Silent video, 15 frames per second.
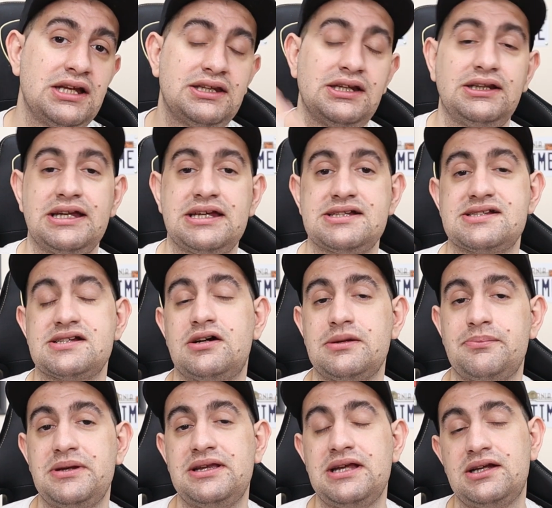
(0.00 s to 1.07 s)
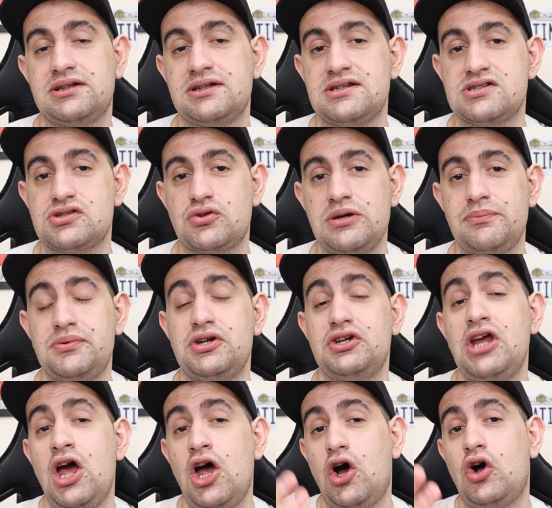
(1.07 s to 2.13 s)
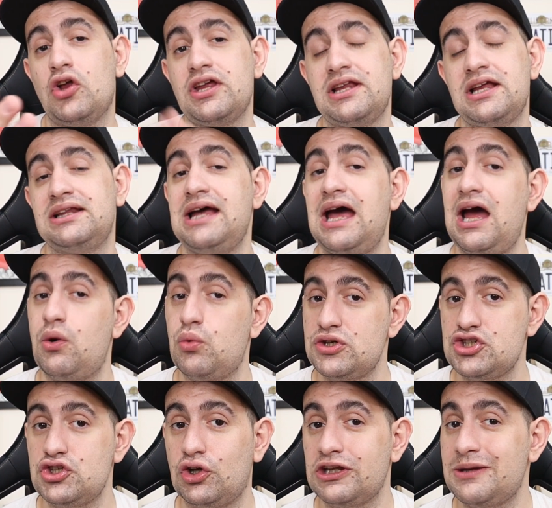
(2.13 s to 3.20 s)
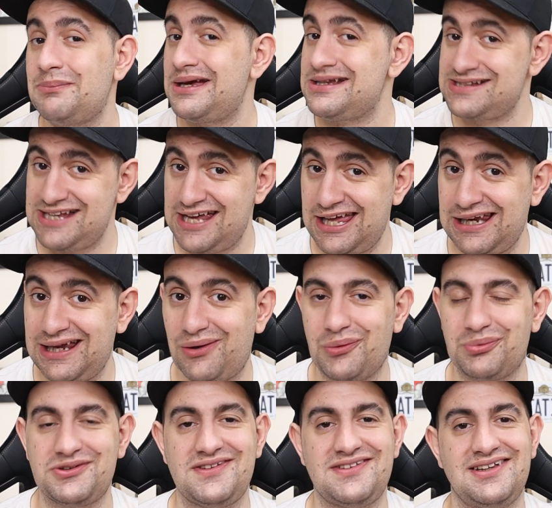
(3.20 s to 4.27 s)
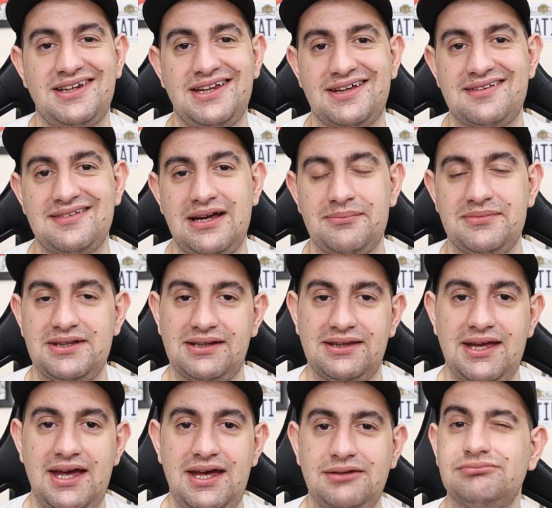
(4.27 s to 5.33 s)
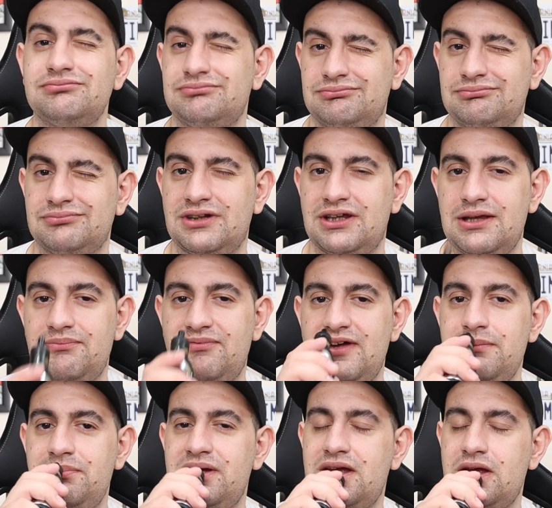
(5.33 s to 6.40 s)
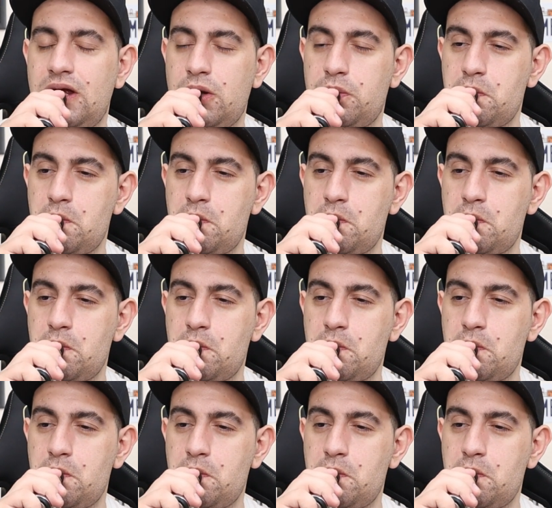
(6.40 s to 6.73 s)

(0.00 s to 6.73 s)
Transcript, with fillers: The links are going to be down in the description. Other than that, I wish you all the best and I hope to see you next time. Till there, keep vaping.